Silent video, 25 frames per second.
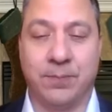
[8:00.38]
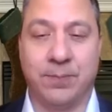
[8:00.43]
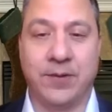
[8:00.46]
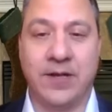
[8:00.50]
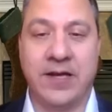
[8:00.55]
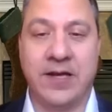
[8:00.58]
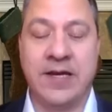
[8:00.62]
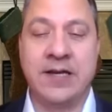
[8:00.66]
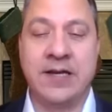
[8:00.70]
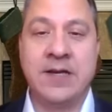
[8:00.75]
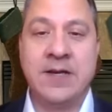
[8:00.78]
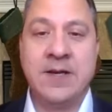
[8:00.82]

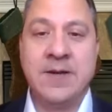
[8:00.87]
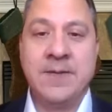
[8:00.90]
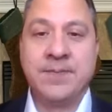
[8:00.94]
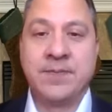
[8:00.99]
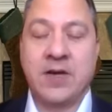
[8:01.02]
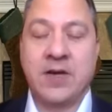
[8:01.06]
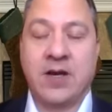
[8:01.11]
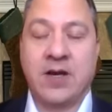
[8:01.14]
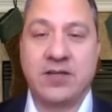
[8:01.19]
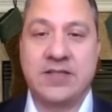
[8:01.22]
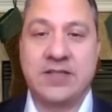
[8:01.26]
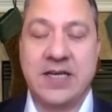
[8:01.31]
Play
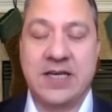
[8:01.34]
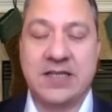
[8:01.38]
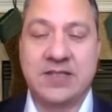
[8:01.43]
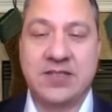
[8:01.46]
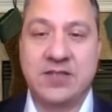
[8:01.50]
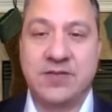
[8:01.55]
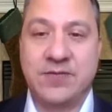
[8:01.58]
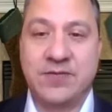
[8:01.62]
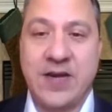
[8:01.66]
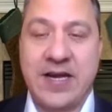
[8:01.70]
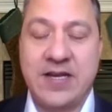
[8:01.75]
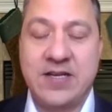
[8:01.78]
our
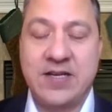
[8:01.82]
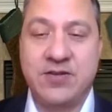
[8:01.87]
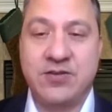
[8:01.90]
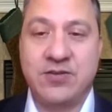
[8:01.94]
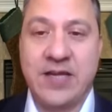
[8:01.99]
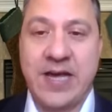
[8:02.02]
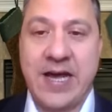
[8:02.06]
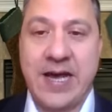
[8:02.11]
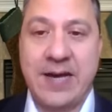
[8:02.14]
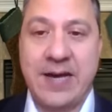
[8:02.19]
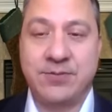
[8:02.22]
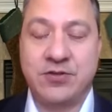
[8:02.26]
Texas Values
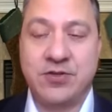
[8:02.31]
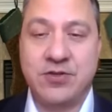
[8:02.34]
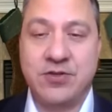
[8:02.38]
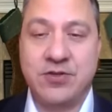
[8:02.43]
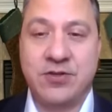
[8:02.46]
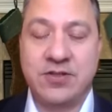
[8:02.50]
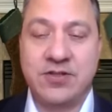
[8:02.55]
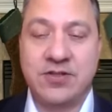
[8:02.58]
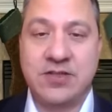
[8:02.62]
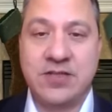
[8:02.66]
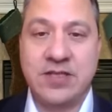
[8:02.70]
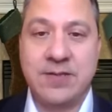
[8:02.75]
app so you
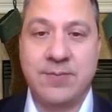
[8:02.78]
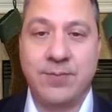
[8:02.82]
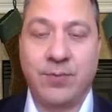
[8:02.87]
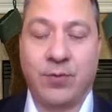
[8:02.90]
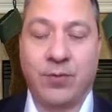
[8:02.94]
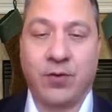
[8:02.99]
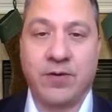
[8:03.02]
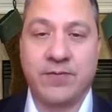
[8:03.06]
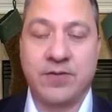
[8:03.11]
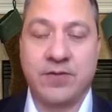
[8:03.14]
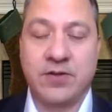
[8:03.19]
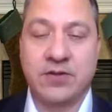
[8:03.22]
can see
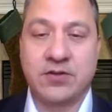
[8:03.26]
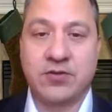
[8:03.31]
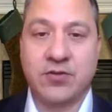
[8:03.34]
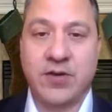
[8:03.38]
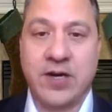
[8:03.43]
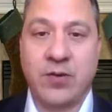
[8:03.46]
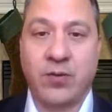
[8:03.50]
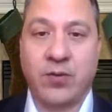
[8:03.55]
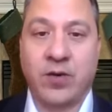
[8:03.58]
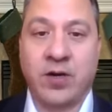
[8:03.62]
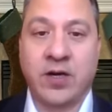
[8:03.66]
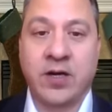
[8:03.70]
more of this
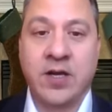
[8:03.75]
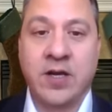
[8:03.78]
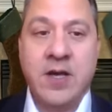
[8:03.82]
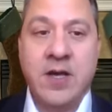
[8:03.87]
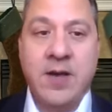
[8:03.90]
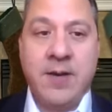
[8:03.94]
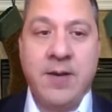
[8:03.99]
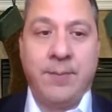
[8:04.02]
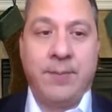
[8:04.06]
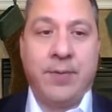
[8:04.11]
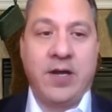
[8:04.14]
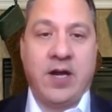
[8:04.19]
great work.
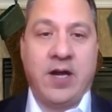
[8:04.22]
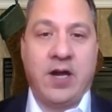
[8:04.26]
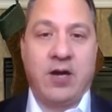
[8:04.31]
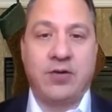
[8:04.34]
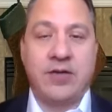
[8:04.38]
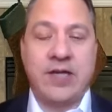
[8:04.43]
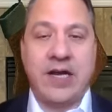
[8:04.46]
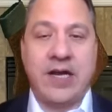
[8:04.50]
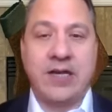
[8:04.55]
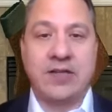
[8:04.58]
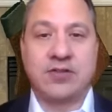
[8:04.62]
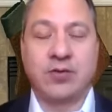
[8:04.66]
But
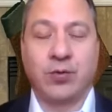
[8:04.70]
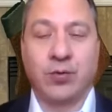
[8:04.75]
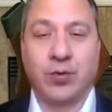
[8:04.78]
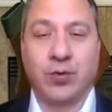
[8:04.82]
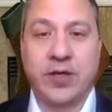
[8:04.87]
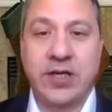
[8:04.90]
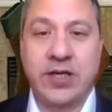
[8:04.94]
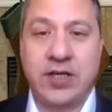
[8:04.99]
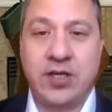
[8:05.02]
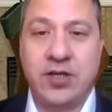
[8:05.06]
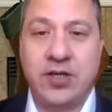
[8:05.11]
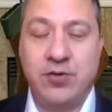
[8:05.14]
okay, so
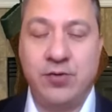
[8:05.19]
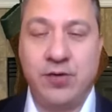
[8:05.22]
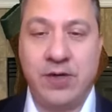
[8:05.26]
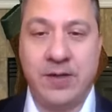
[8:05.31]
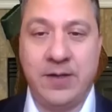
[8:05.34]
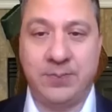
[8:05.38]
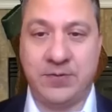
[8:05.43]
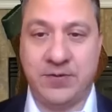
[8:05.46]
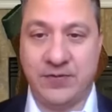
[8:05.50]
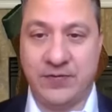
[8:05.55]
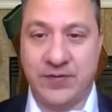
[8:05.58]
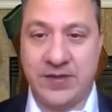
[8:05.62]
we're going to cue
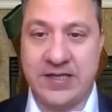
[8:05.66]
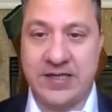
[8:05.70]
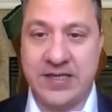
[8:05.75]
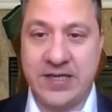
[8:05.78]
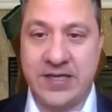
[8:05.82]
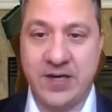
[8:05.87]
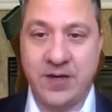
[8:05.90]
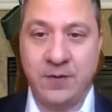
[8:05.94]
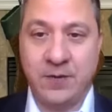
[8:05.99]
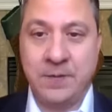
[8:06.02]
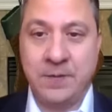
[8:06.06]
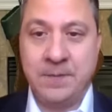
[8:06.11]
up the
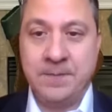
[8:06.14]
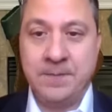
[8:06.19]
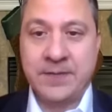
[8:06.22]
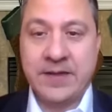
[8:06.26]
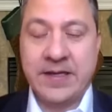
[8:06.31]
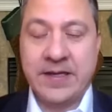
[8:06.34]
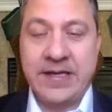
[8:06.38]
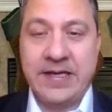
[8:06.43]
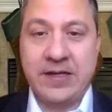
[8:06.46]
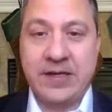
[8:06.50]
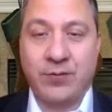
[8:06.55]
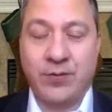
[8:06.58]
video,
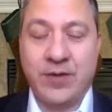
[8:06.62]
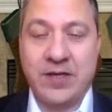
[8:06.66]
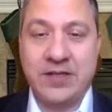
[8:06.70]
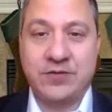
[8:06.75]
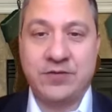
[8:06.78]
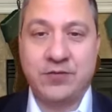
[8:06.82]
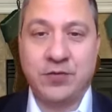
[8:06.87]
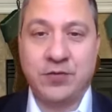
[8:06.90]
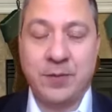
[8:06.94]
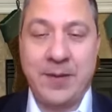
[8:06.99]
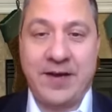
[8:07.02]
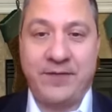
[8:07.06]
and it
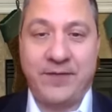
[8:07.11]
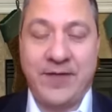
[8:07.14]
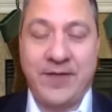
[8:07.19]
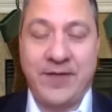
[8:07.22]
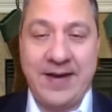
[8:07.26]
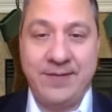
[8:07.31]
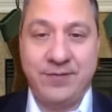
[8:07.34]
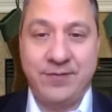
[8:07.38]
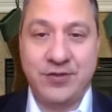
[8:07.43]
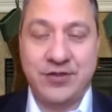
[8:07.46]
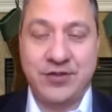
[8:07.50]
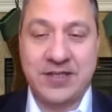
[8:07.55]
runs for about
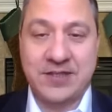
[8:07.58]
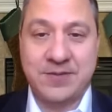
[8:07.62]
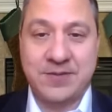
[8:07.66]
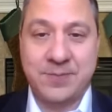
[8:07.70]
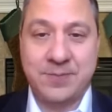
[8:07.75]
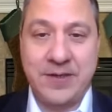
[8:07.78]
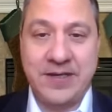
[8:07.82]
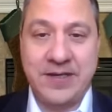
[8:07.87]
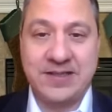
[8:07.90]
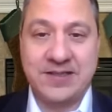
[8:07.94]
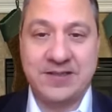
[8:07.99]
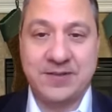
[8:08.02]
5 or 6
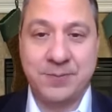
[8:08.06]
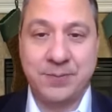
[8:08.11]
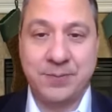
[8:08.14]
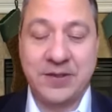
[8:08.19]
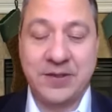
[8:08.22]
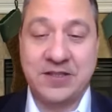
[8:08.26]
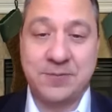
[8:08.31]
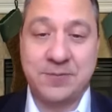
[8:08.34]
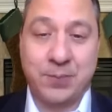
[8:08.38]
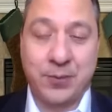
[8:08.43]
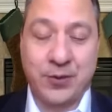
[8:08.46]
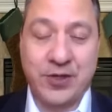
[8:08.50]
minutes,
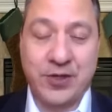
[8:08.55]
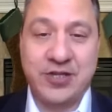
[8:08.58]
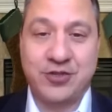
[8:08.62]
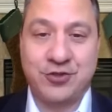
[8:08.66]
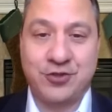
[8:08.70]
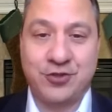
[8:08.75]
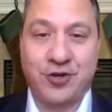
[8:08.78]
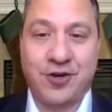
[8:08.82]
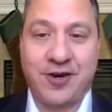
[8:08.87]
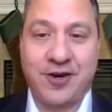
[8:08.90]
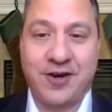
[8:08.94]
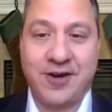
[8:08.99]
but it's pretty
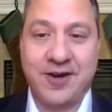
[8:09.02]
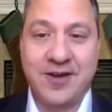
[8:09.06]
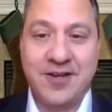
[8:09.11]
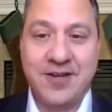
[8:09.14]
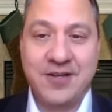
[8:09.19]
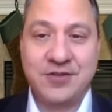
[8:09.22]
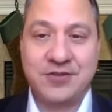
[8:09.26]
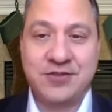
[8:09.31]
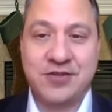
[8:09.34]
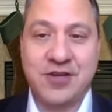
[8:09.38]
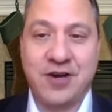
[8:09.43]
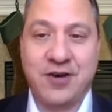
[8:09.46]
strong.
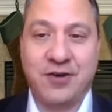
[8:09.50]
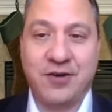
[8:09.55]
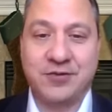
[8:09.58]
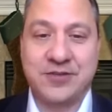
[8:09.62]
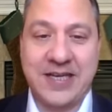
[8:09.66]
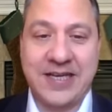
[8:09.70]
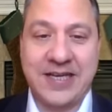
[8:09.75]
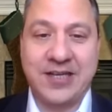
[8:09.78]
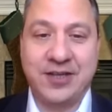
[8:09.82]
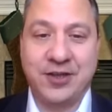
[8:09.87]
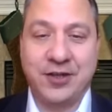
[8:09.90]
So take a